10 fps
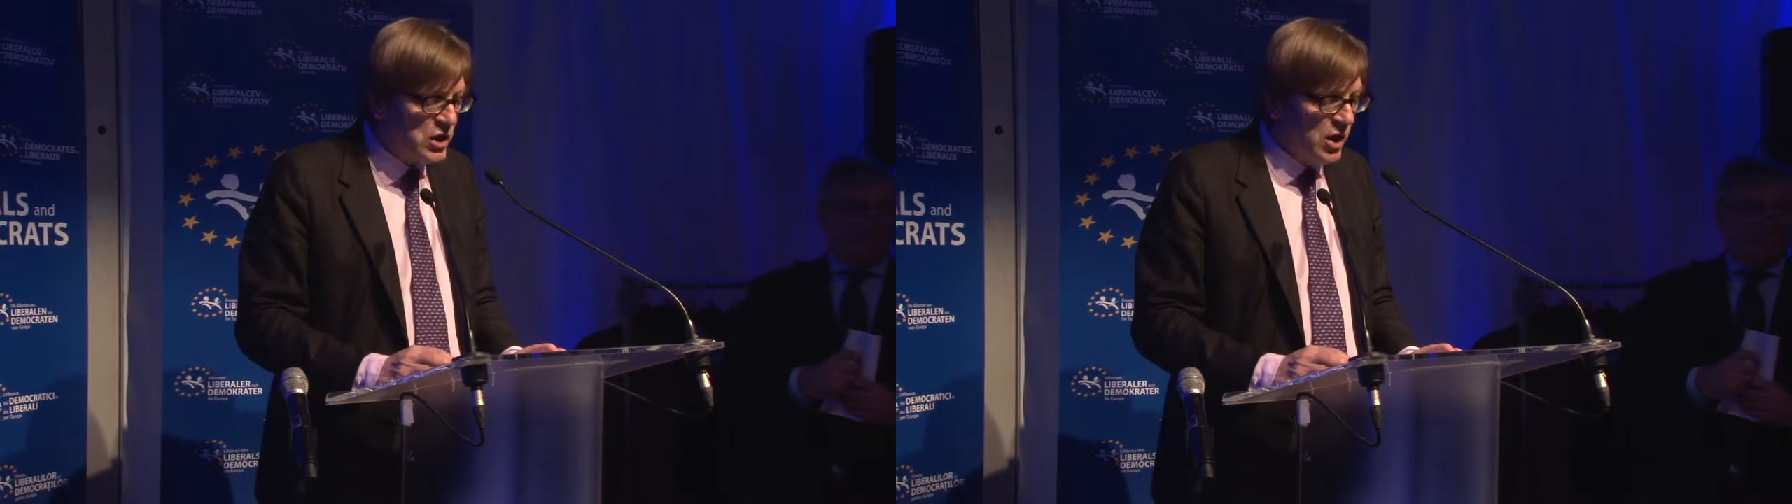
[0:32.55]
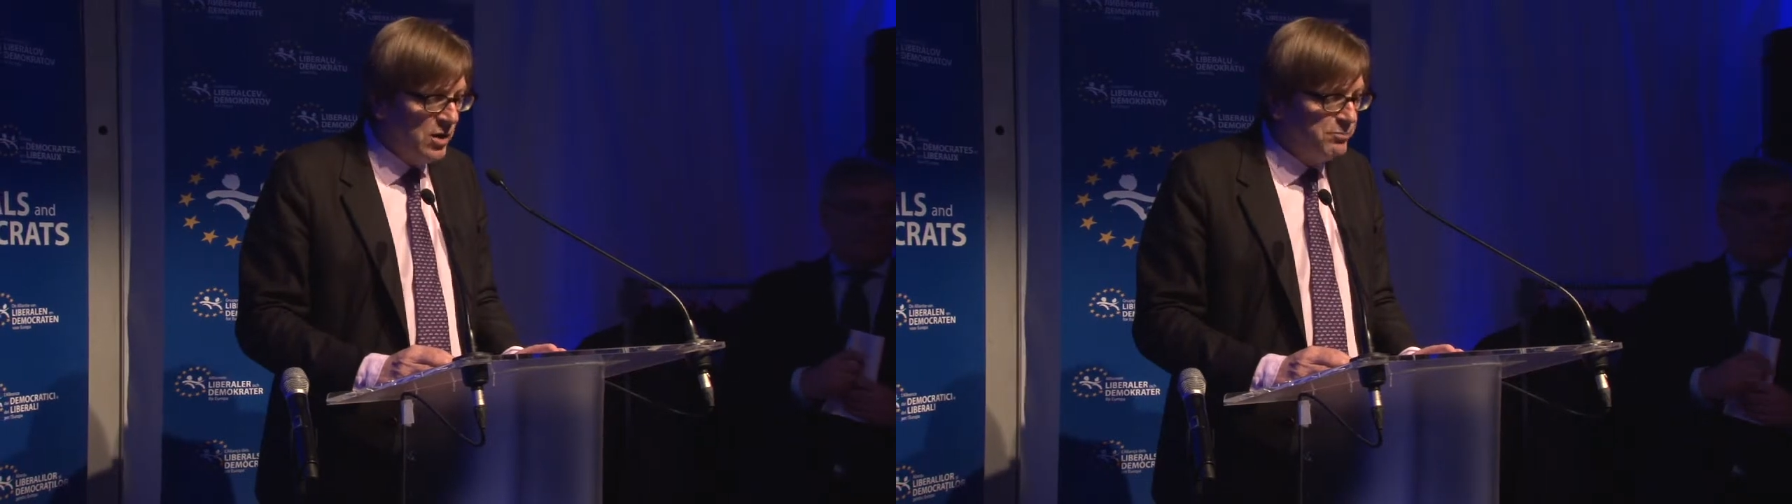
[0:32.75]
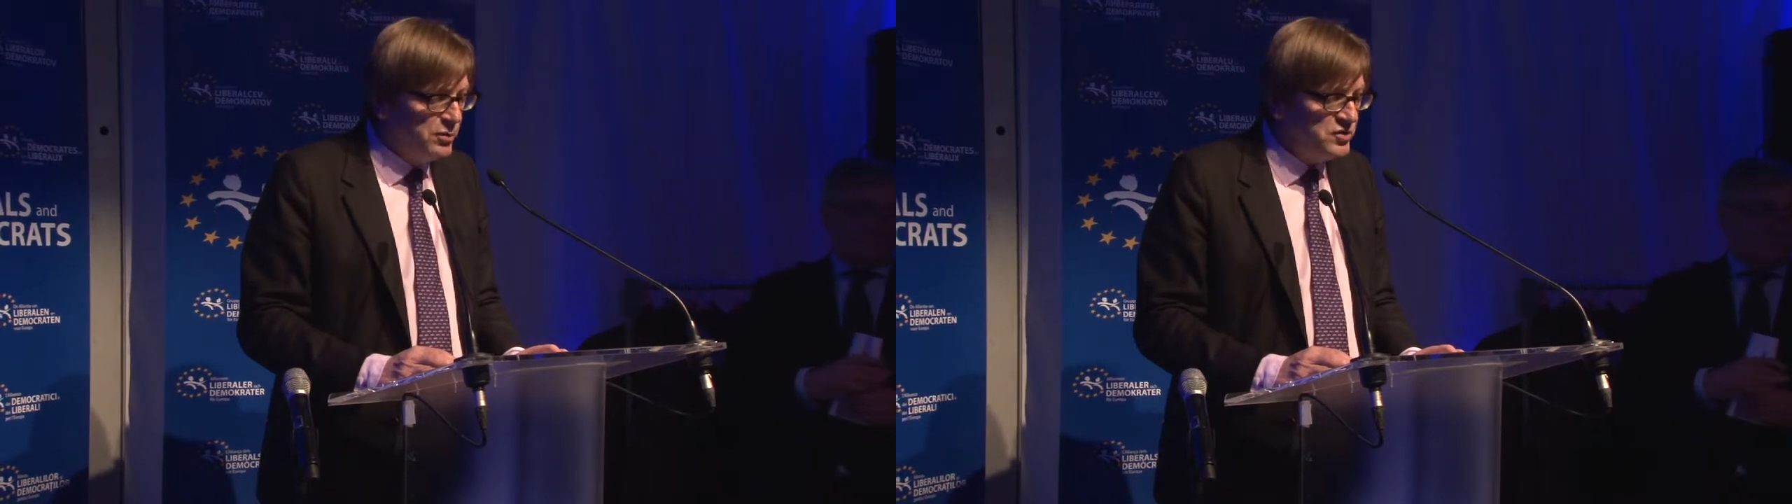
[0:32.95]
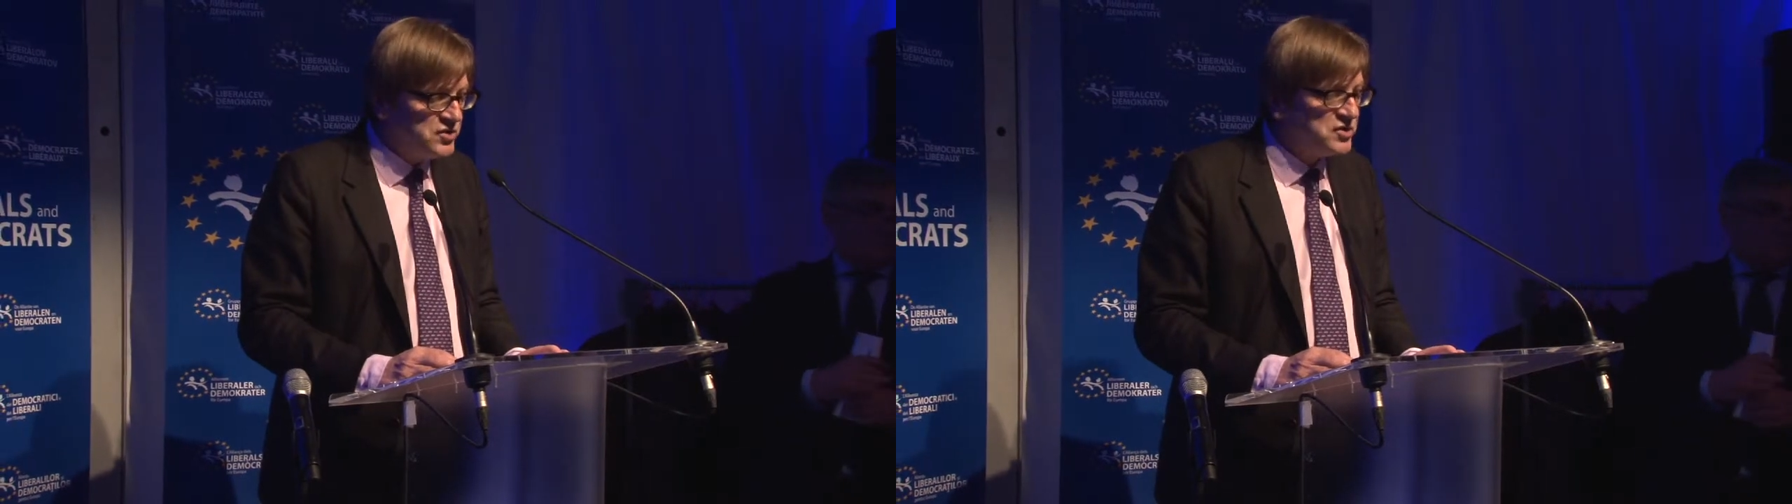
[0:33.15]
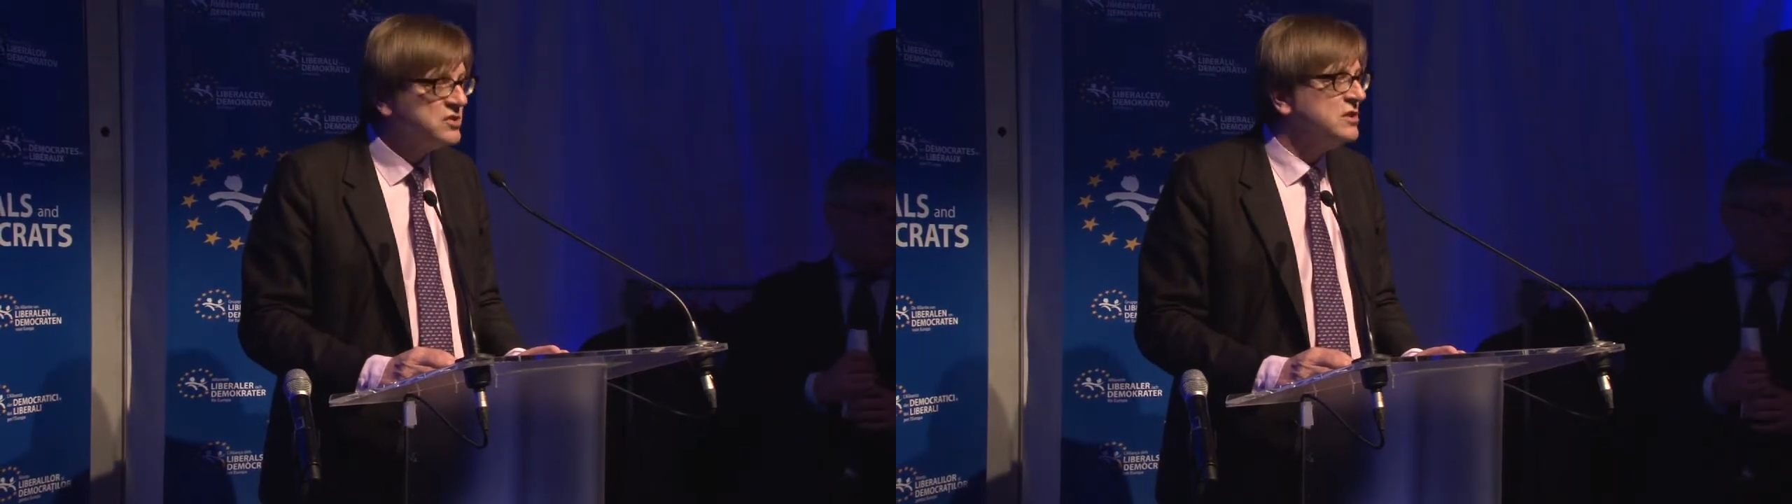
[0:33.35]

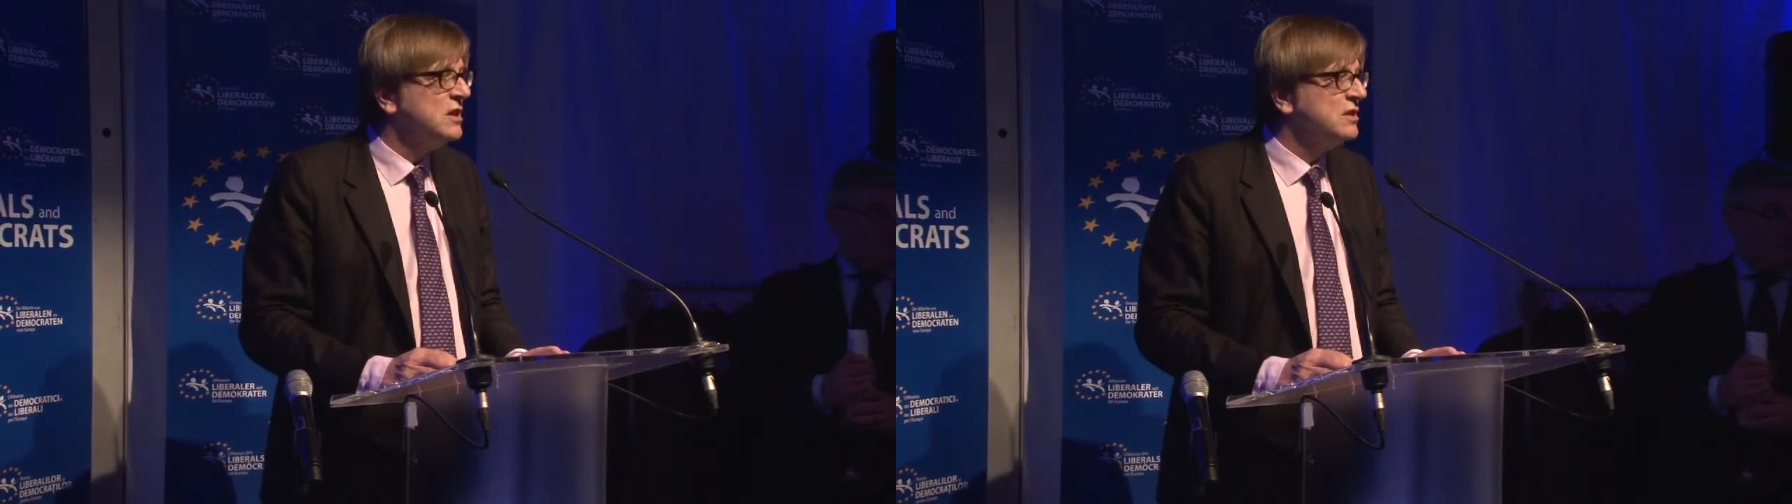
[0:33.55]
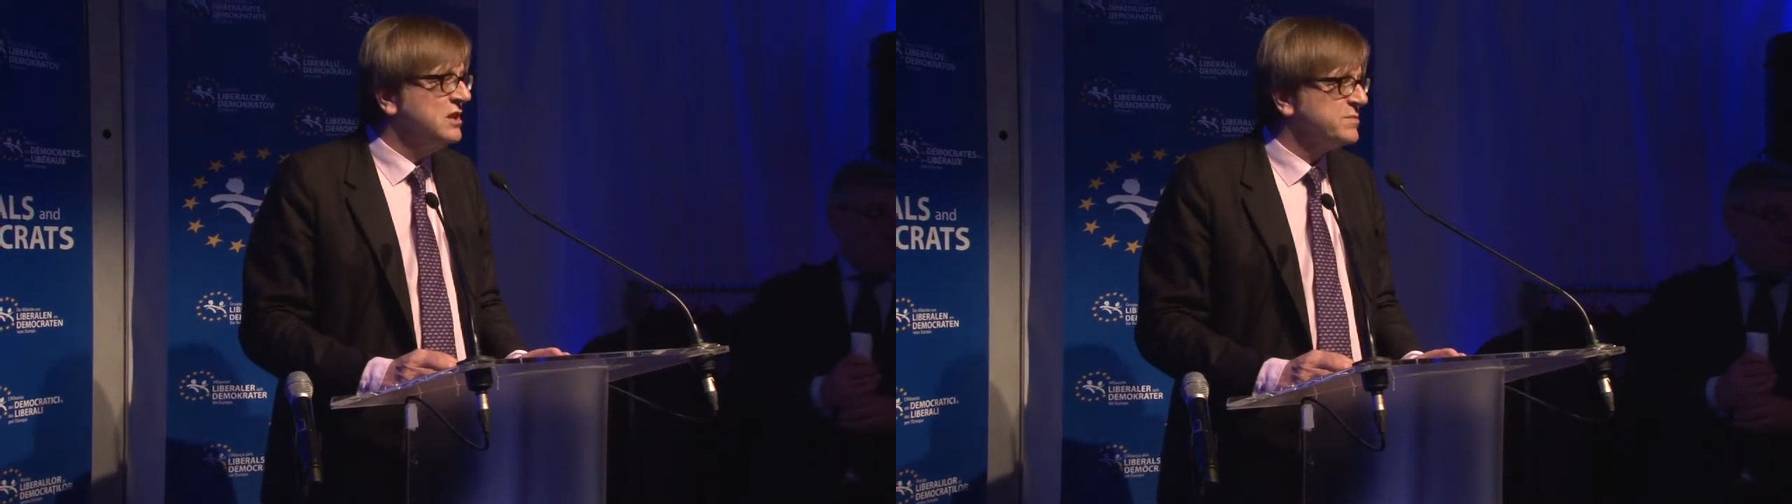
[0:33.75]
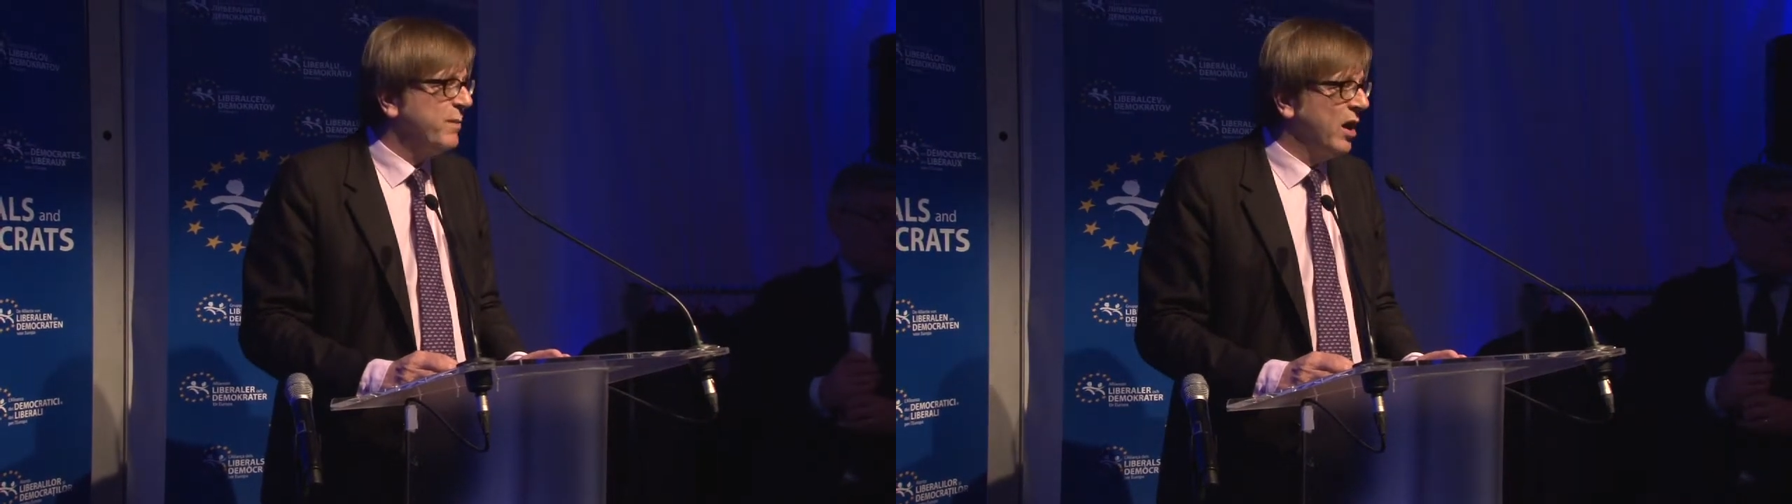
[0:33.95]
boost the small